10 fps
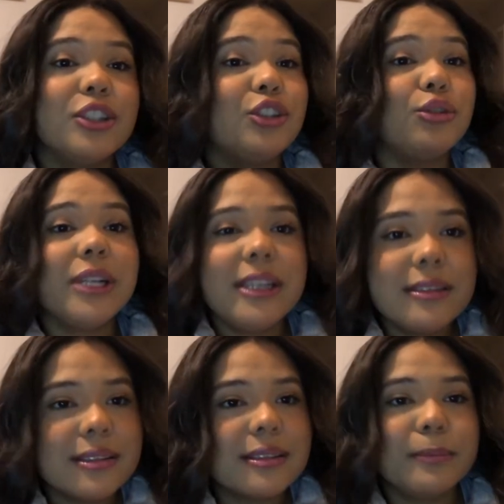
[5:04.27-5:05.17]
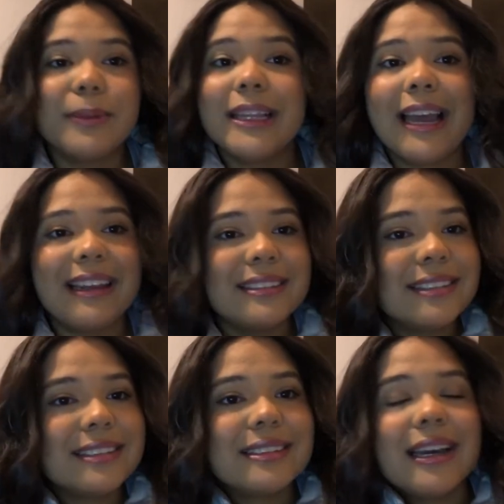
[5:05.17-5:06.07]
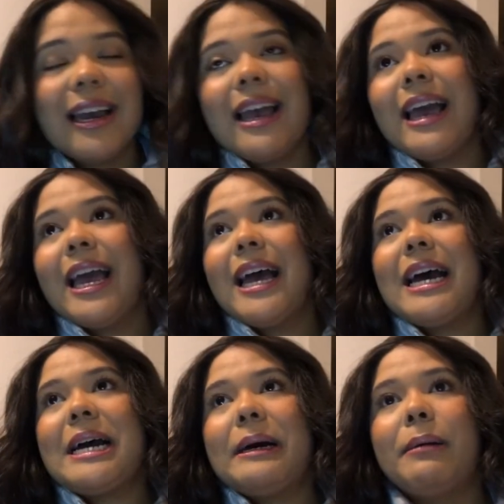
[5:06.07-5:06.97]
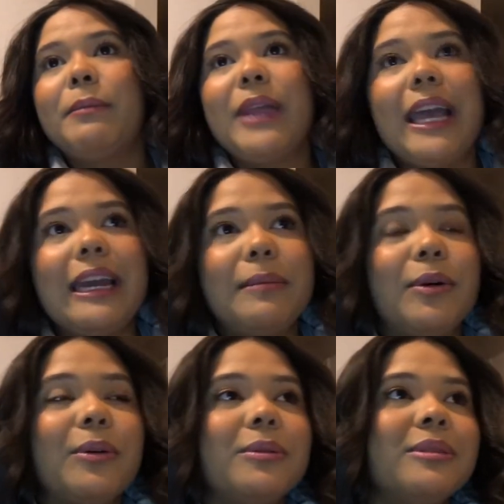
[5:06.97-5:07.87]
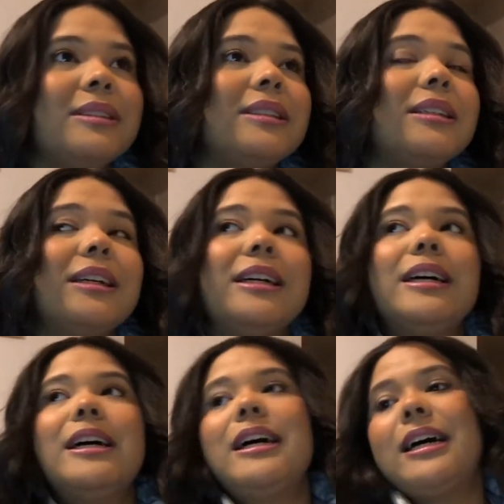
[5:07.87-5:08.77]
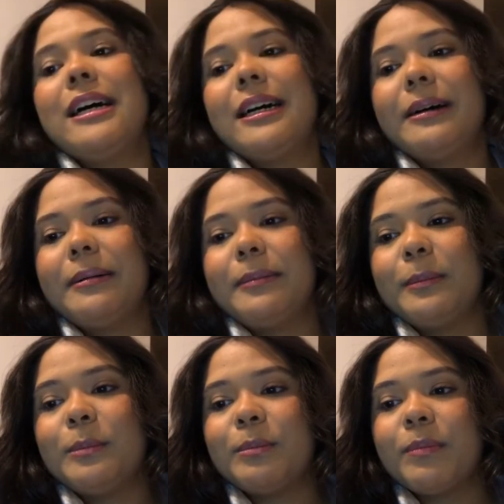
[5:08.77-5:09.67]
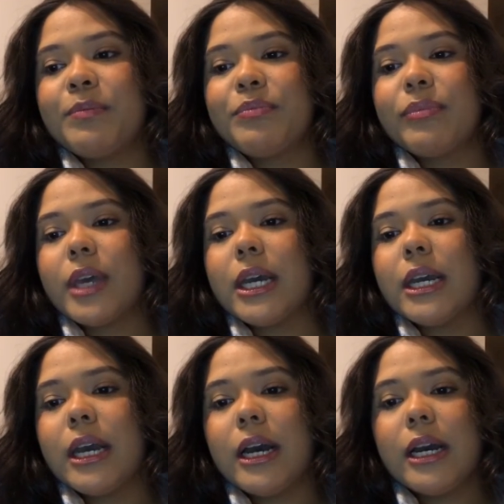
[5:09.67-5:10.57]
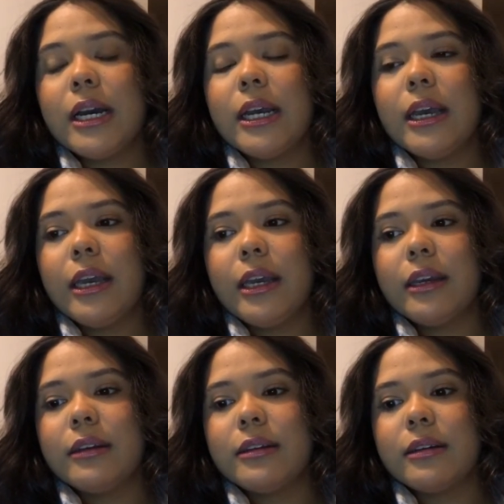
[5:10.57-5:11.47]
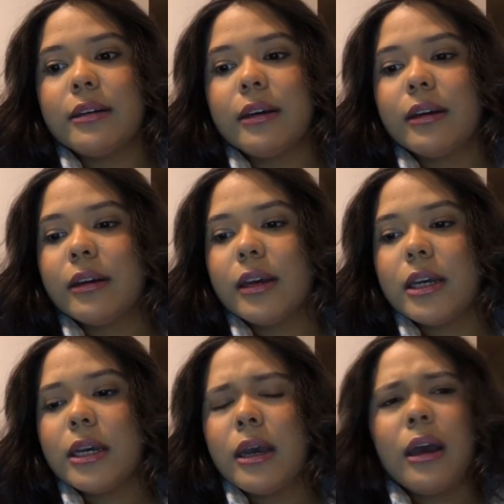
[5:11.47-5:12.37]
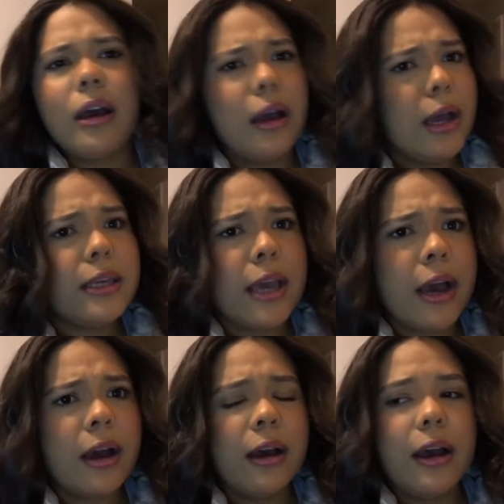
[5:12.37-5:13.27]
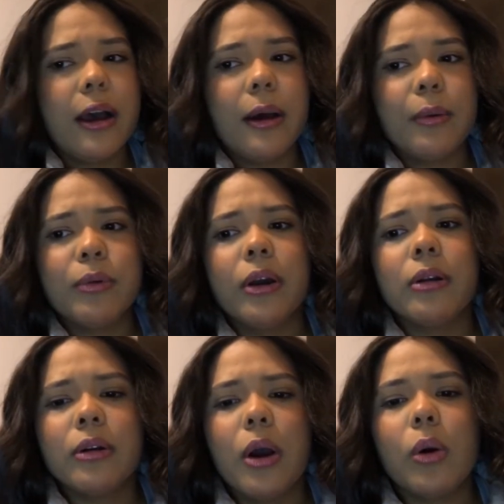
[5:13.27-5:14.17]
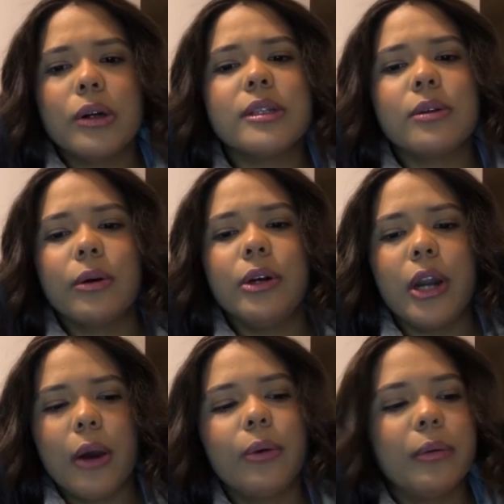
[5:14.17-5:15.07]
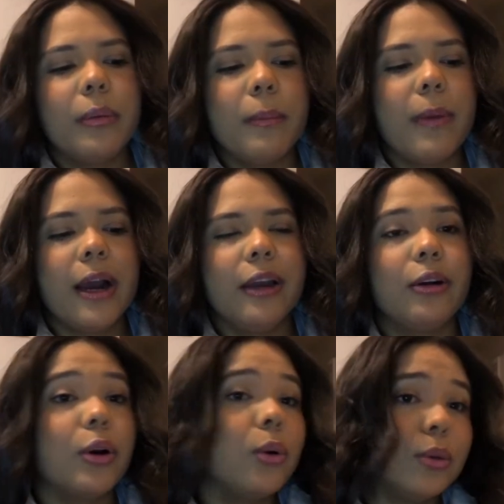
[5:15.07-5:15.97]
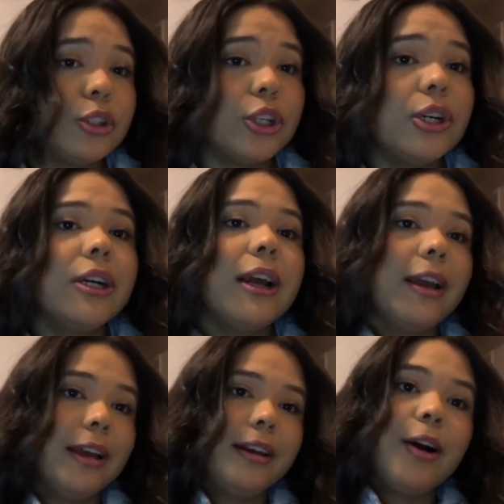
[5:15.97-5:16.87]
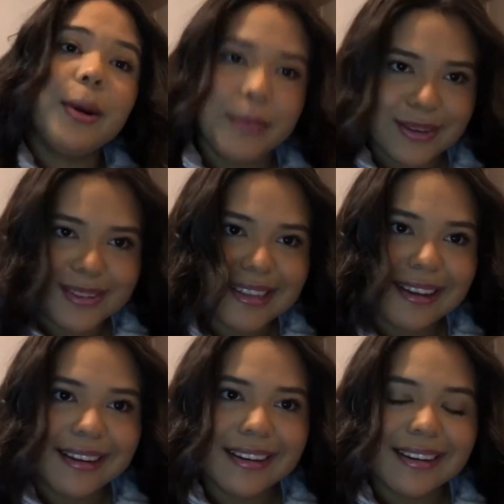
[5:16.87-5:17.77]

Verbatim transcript: trees, plants, um, animals, um, and yeah, uh, we are also known by our culture and our music.